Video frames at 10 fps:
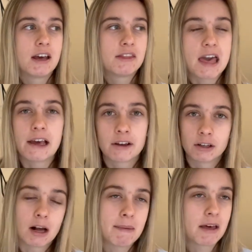they're going to
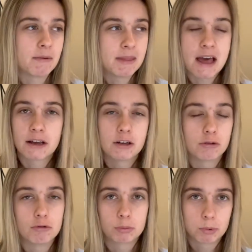come at them, they're going to
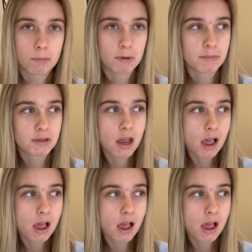cause problems.